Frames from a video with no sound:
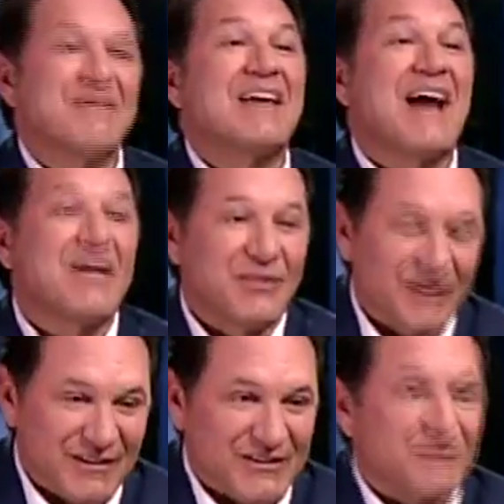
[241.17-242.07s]
How many
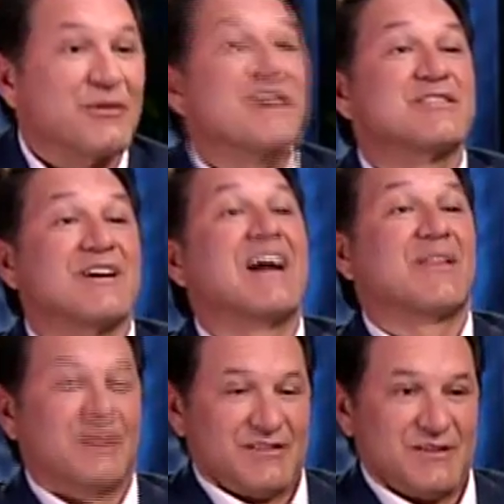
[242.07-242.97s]
athletes, professional
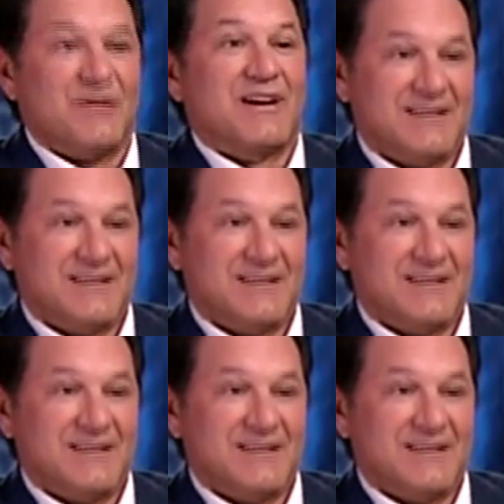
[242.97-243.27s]
athletes, ever